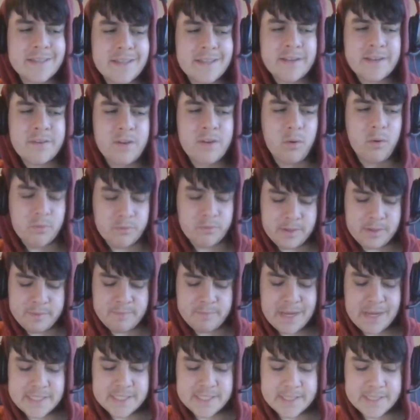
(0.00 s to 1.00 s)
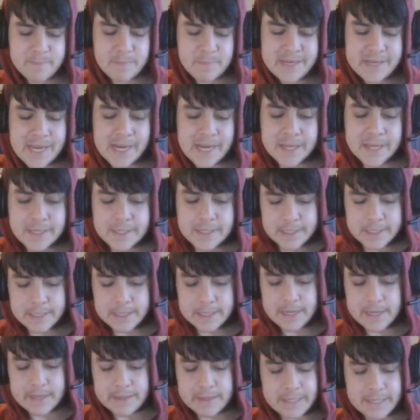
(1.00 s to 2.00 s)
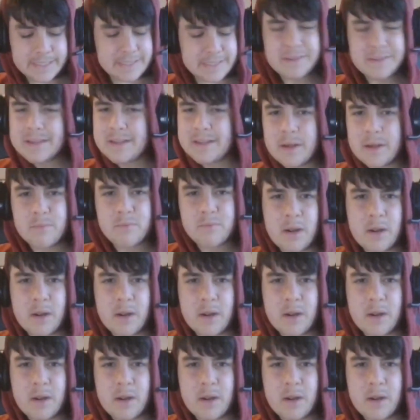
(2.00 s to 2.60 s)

they're not really meant to be getting like a,